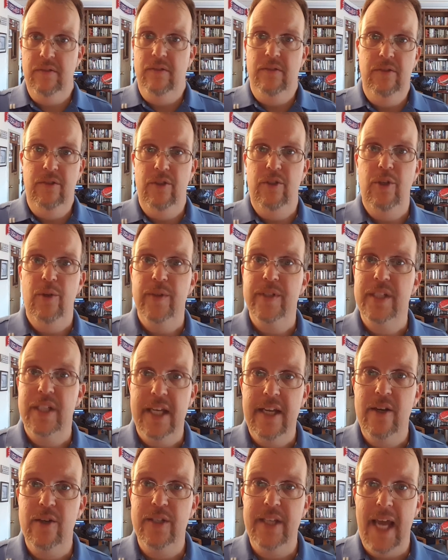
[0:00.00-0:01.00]
Do you as
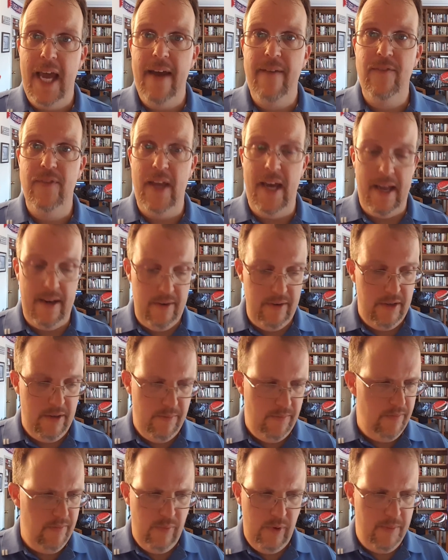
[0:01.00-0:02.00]
leaders have that?
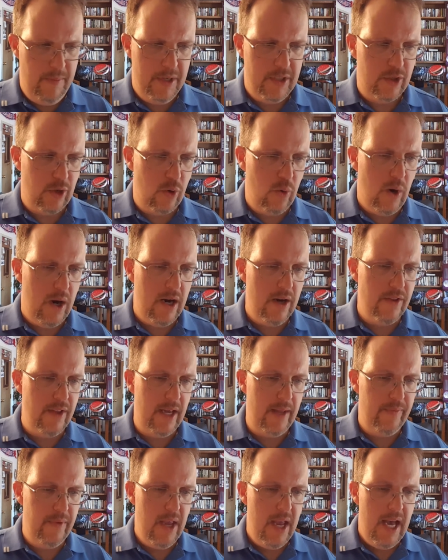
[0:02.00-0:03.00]
We must acquire
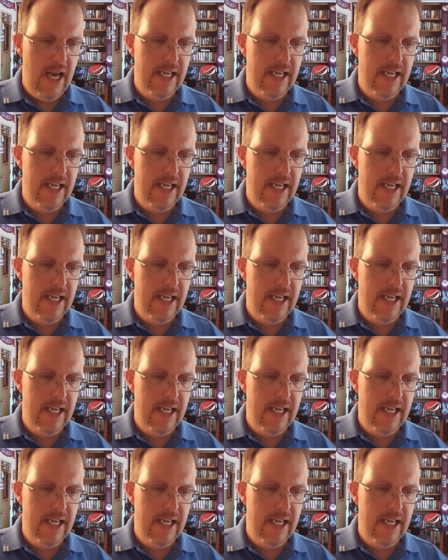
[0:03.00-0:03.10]
that.